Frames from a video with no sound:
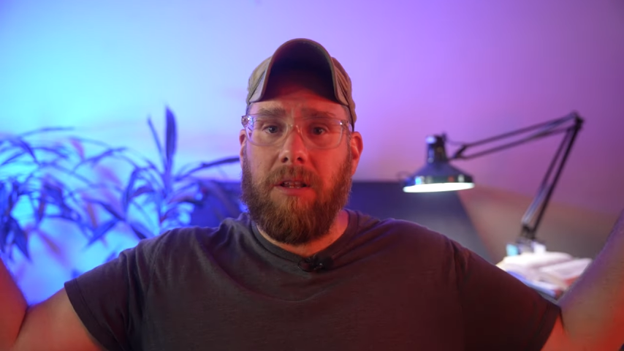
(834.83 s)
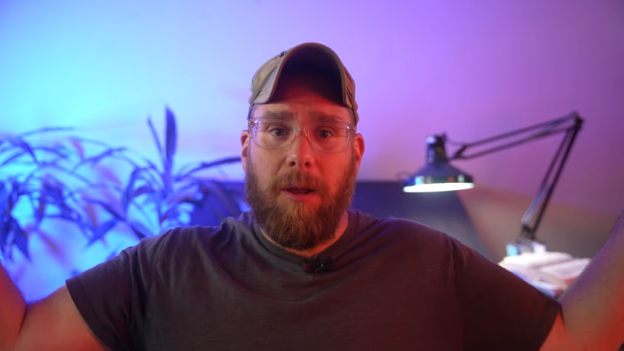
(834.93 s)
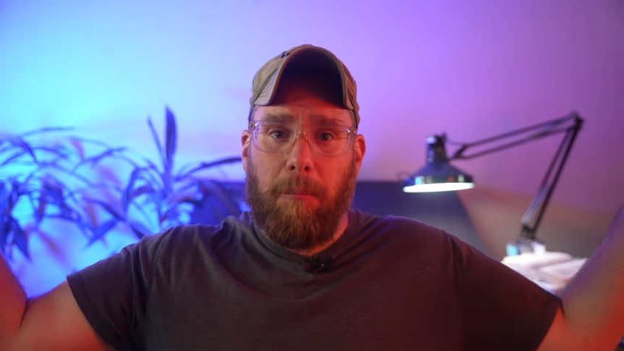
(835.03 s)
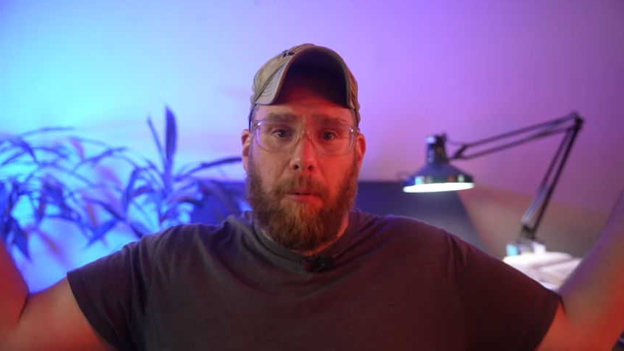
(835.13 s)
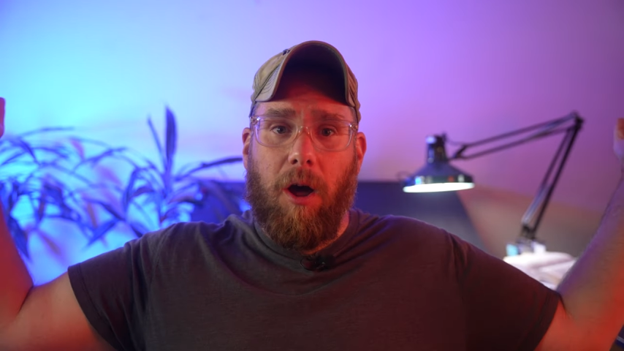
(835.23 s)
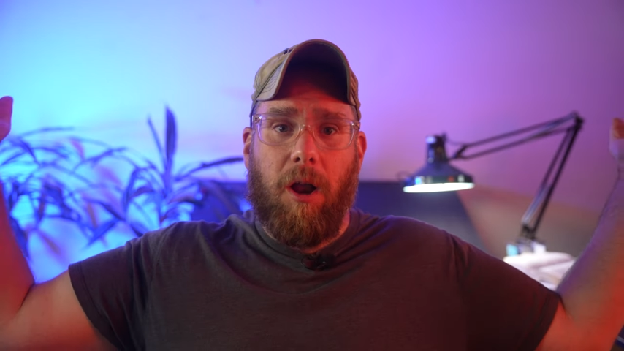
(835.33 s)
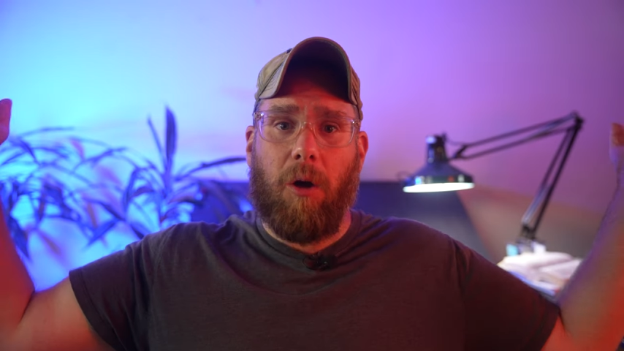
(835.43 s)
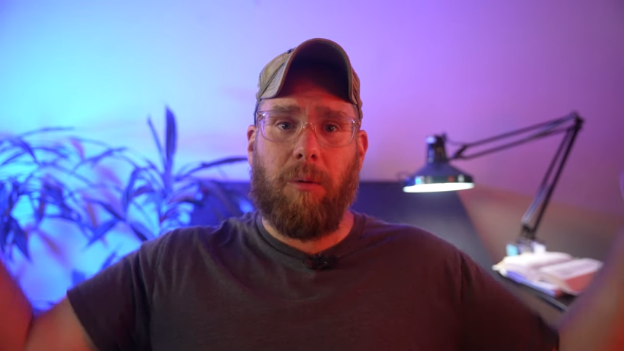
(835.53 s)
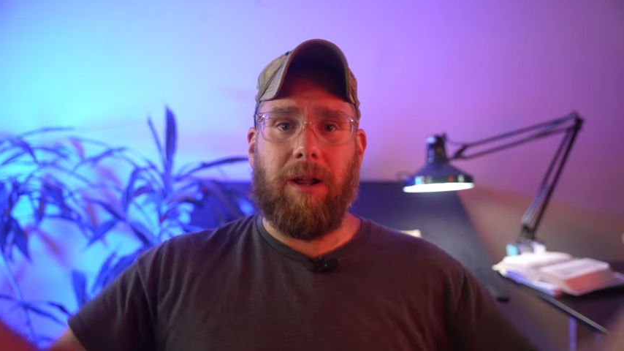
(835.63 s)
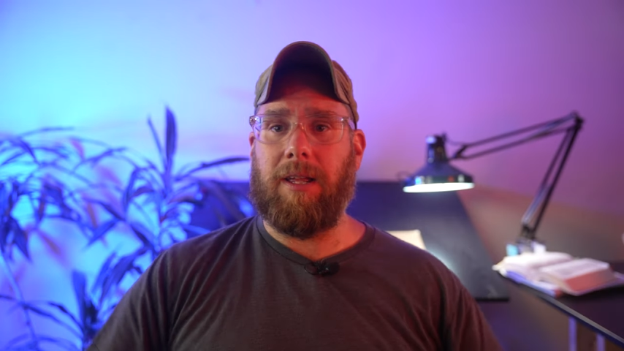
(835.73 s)
They're bought
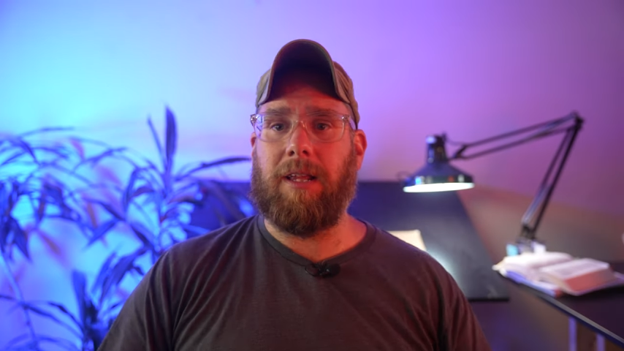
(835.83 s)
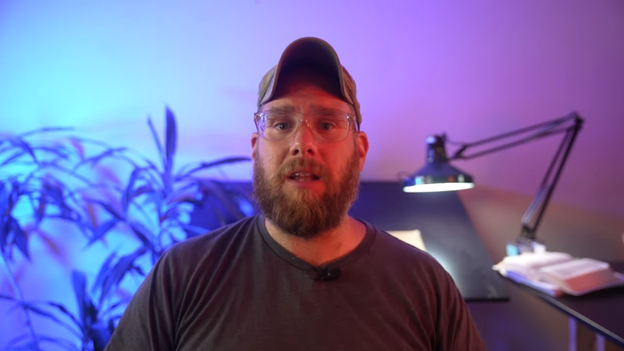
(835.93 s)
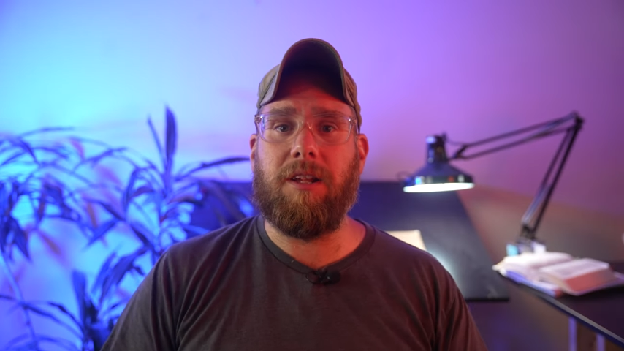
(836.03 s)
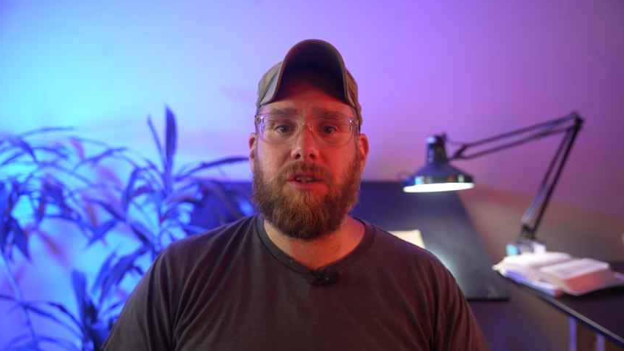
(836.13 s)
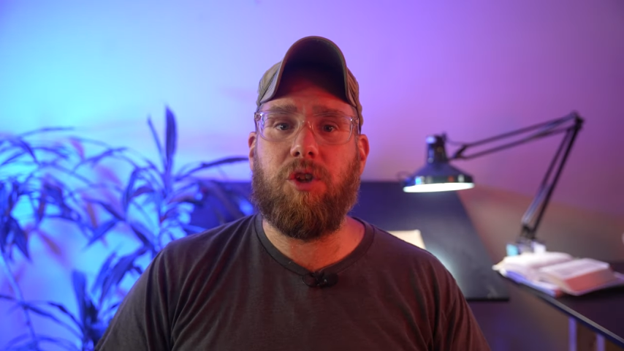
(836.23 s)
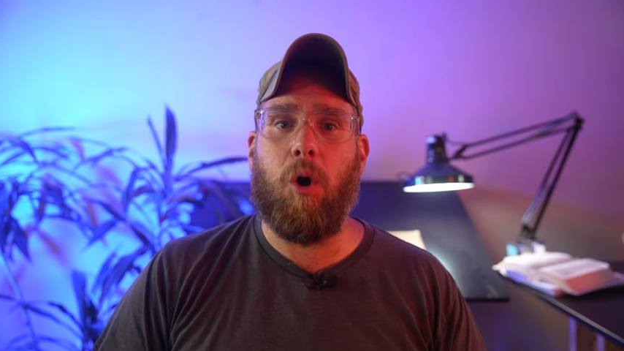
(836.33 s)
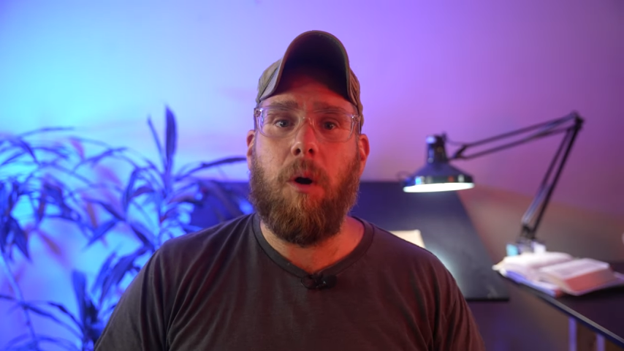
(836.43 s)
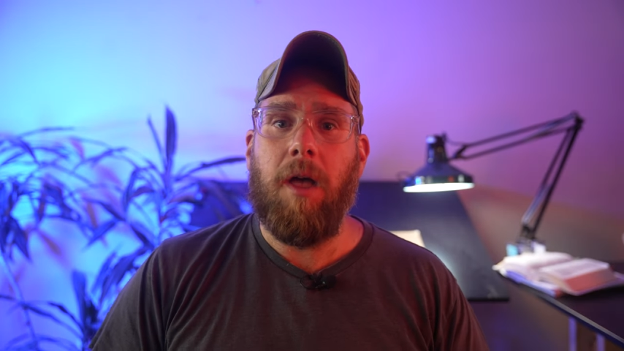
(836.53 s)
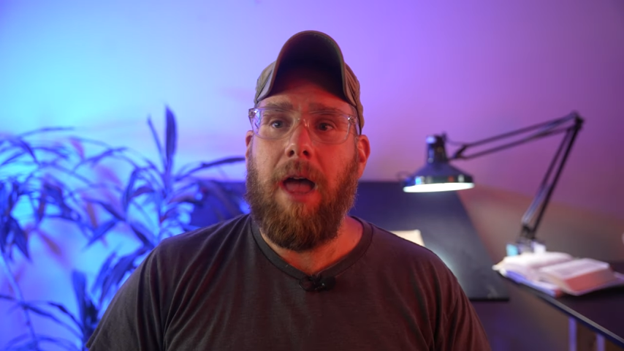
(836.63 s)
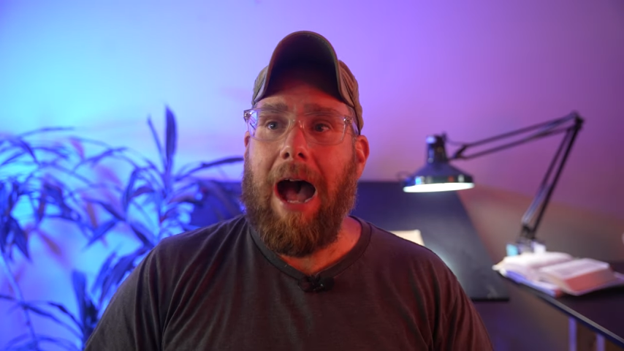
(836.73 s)
already. Like,
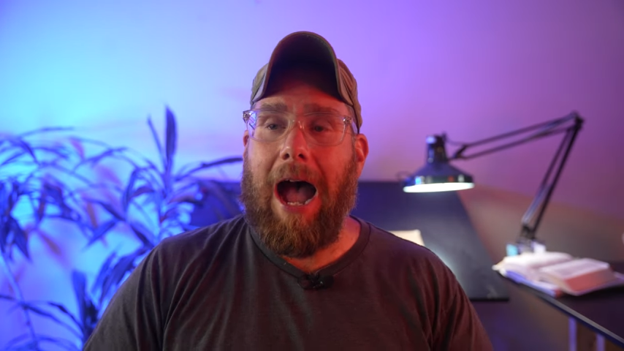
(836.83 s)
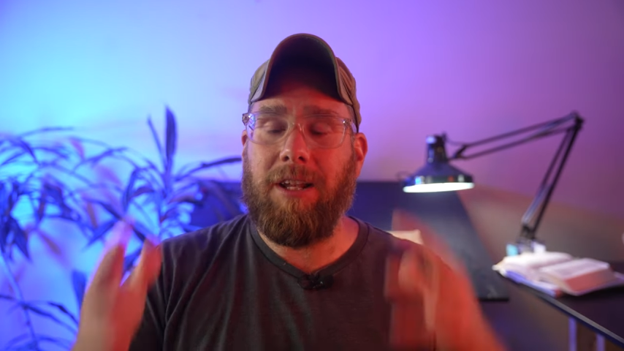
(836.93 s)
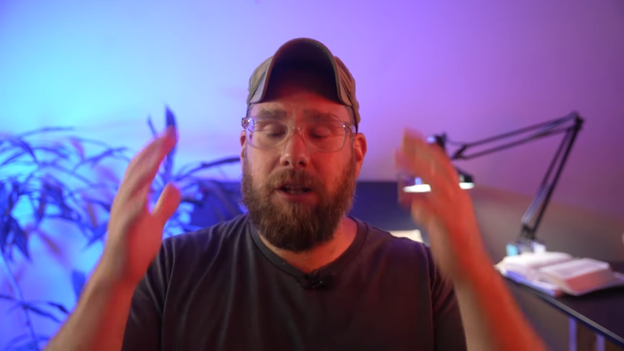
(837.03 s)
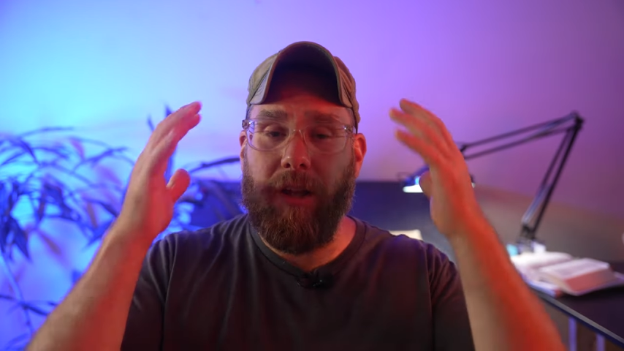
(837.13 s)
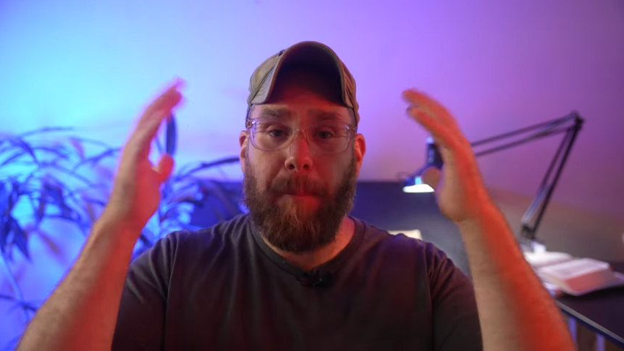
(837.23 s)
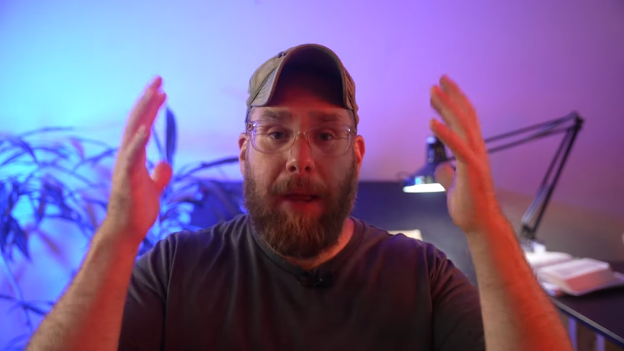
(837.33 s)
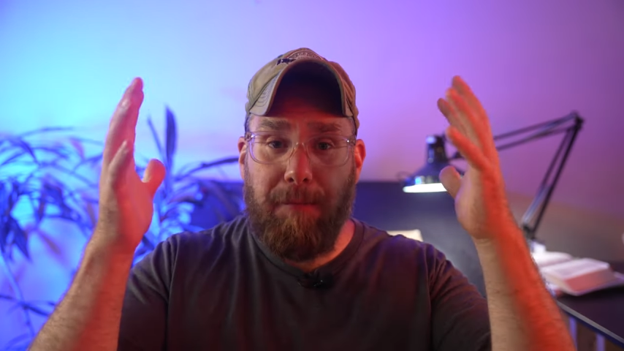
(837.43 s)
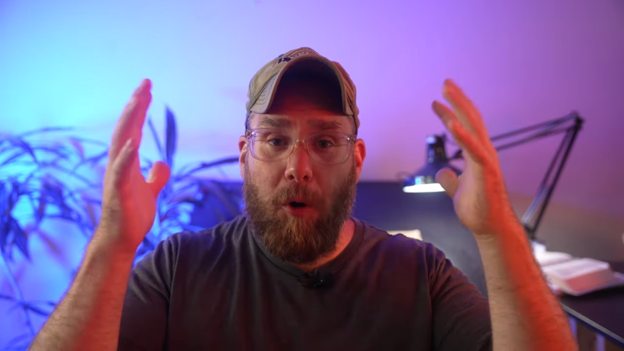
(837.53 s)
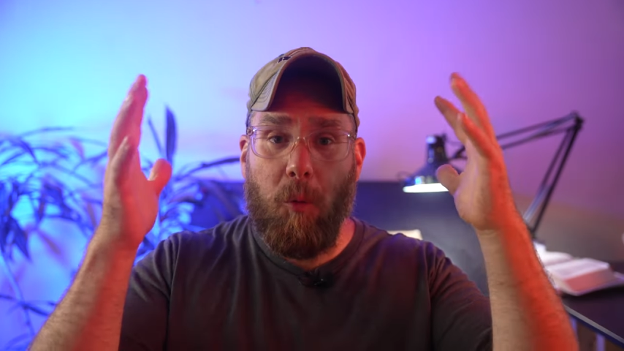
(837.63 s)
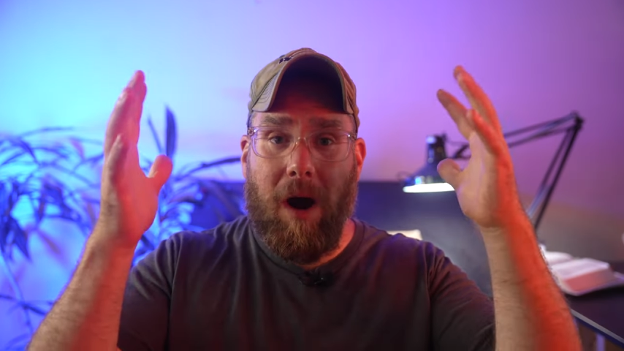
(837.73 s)
so people